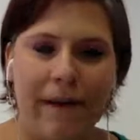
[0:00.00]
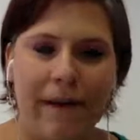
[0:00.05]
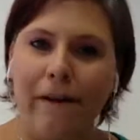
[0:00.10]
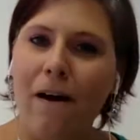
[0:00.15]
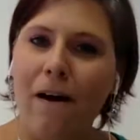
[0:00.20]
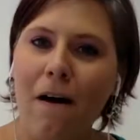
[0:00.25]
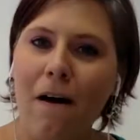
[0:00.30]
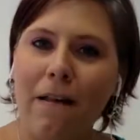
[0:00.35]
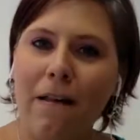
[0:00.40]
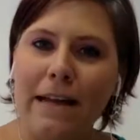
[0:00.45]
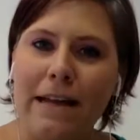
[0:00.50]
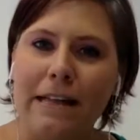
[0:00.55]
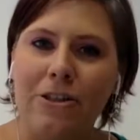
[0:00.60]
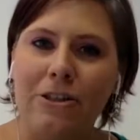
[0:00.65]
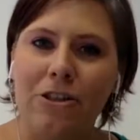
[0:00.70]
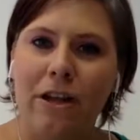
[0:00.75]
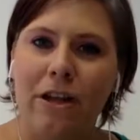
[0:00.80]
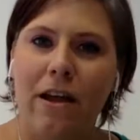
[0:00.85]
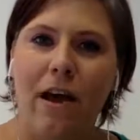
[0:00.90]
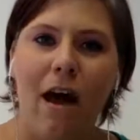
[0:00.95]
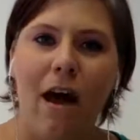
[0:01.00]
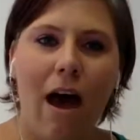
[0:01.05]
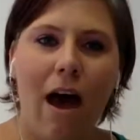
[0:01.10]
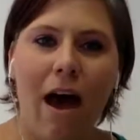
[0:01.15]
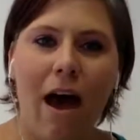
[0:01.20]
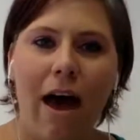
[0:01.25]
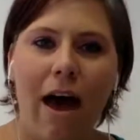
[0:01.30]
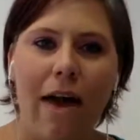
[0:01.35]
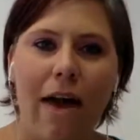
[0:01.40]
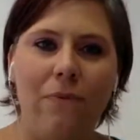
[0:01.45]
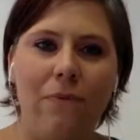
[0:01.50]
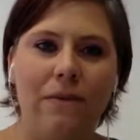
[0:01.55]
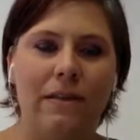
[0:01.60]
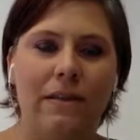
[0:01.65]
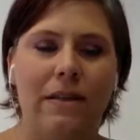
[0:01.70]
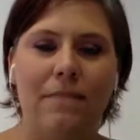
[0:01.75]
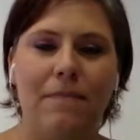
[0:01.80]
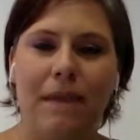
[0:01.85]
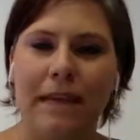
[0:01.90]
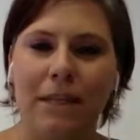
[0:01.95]
of college, I was
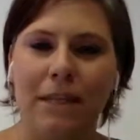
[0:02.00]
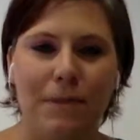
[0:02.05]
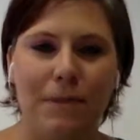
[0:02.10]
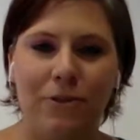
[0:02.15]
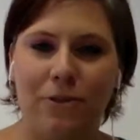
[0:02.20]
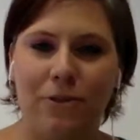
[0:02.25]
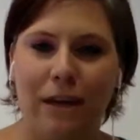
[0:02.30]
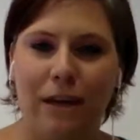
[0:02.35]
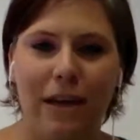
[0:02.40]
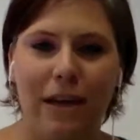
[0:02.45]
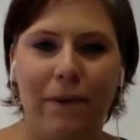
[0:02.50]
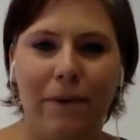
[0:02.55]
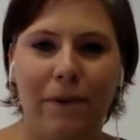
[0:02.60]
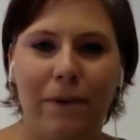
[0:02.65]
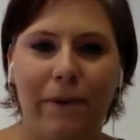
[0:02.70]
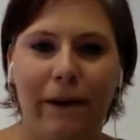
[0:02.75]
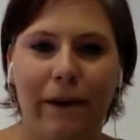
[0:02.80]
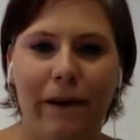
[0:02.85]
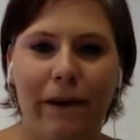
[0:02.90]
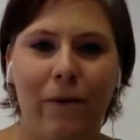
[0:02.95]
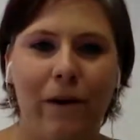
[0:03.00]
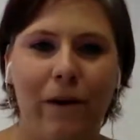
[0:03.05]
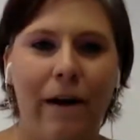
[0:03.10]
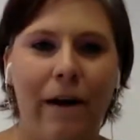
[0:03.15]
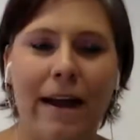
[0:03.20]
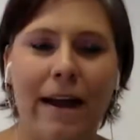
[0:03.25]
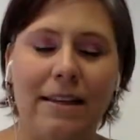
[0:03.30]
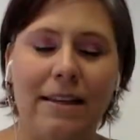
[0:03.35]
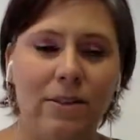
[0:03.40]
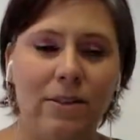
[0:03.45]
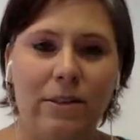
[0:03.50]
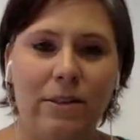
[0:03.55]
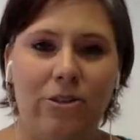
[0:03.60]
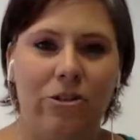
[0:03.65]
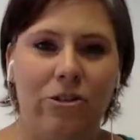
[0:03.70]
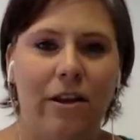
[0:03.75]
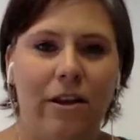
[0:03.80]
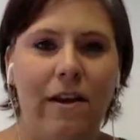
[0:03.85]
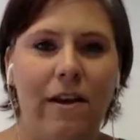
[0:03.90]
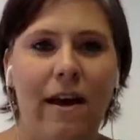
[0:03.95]
in a management training program where I
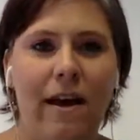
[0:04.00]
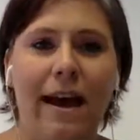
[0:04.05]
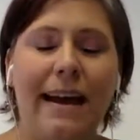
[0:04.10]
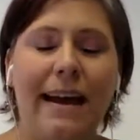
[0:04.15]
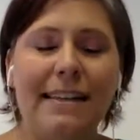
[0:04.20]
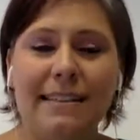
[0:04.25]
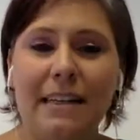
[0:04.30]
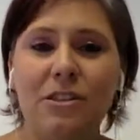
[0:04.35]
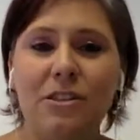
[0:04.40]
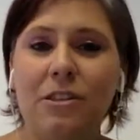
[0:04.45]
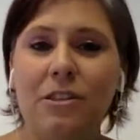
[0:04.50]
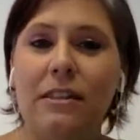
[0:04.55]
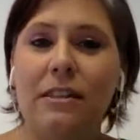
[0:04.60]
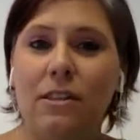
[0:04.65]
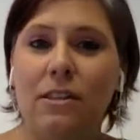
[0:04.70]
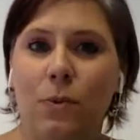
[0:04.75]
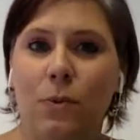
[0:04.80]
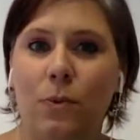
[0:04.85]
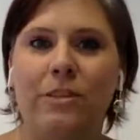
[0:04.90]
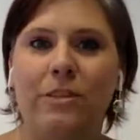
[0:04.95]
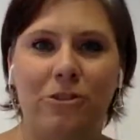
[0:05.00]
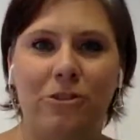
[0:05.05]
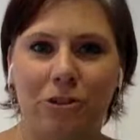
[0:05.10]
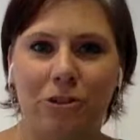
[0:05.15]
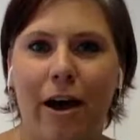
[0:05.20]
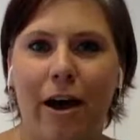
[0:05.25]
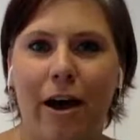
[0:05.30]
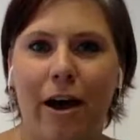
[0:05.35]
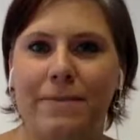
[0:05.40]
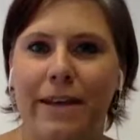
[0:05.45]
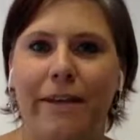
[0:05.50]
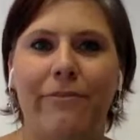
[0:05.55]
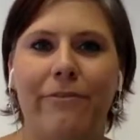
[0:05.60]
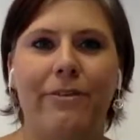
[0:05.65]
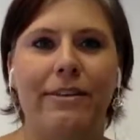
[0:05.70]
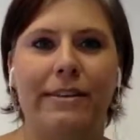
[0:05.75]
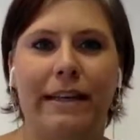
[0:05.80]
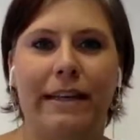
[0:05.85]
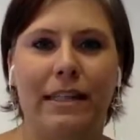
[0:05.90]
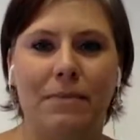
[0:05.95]
essentially switched jobs
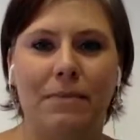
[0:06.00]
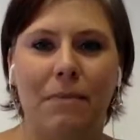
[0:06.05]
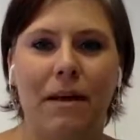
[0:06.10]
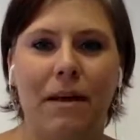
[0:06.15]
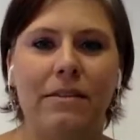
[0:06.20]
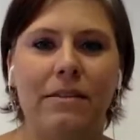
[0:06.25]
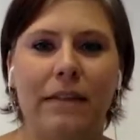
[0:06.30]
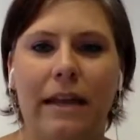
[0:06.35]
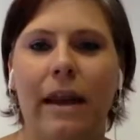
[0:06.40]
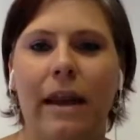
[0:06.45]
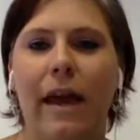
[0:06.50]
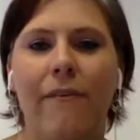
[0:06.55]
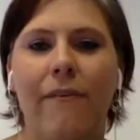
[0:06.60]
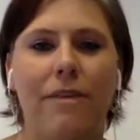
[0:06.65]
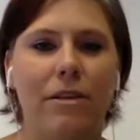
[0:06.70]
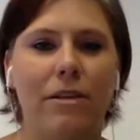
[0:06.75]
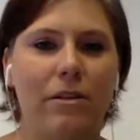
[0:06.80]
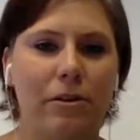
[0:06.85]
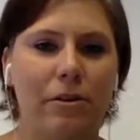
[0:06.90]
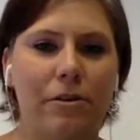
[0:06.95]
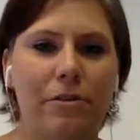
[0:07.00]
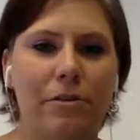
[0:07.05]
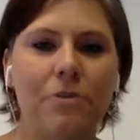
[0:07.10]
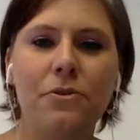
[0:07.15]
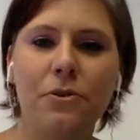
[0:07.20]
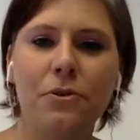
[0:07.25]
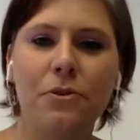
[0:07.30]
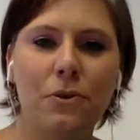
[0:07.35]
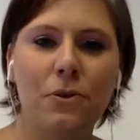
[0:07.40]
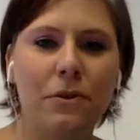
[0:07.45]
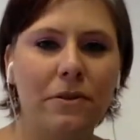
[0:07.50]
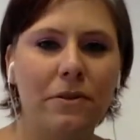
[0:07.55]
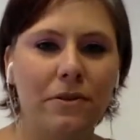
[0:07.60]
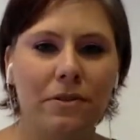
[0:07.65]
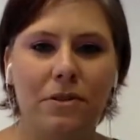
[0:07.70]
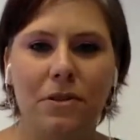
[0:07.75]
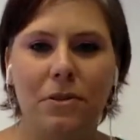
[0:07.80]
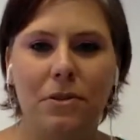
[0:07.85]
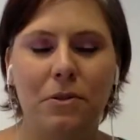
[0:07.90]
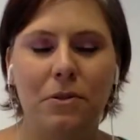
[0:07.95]
every 6 months and having to learn new tools,
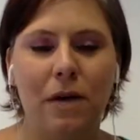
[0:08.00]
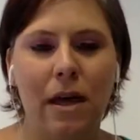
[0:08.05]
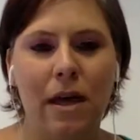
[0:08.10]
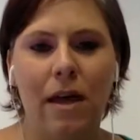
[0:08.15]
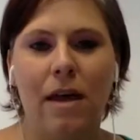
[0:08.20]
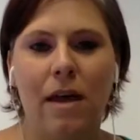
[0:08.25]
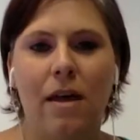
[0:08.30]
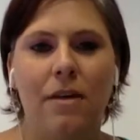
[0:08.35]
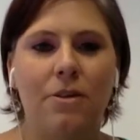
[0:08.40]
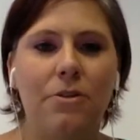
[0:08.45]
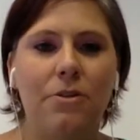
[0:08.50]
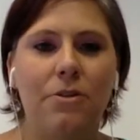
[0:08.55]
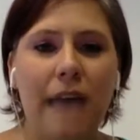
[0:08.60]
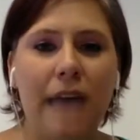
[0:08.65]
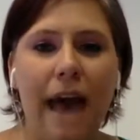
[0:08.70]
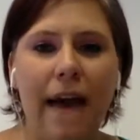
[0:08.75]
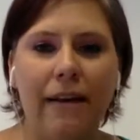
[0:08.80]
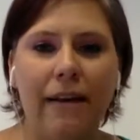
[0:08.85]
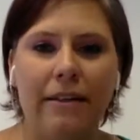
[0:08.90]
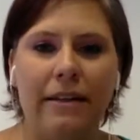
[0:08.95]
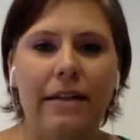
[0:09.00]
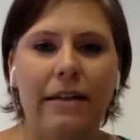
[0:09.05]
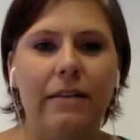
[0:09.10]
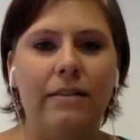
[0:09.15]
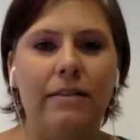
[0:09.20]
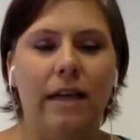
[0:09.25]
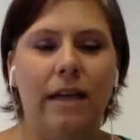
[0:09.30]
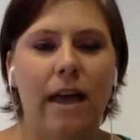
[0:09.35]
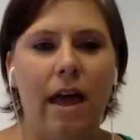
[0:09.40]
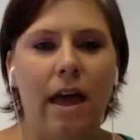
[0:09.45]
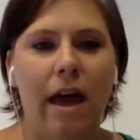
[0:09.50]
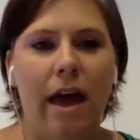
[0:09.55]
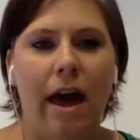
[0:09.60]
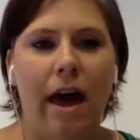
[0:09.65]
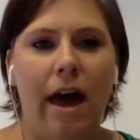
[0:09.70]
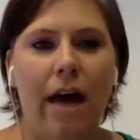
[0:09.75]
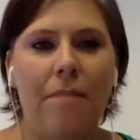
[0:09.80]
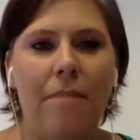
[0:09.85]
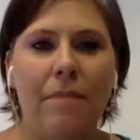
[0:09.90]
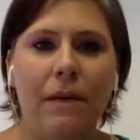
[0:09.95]
new tactics.
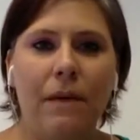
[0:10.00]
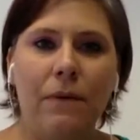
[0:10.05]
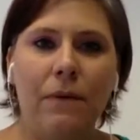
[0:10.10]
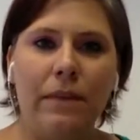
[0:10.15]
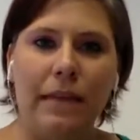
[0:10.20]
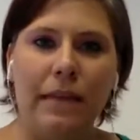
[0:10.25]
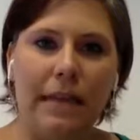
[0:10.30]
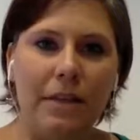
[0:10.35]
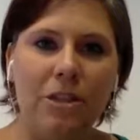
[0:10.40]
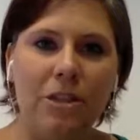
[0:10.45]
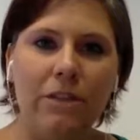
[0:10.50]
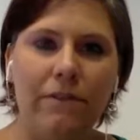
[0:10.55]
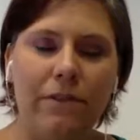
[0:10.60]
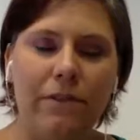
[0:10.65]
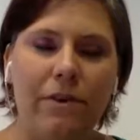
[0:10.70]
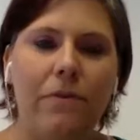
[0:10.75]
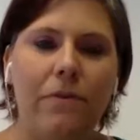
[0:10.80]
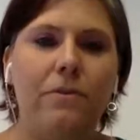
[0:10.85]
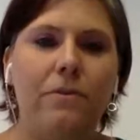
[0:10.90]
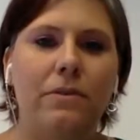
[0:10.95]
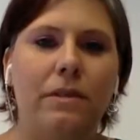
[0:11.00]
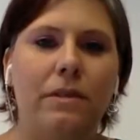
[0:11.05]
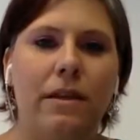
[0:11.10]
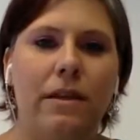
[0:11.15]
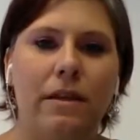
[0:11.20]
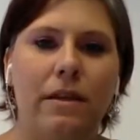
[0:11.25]
But with each of those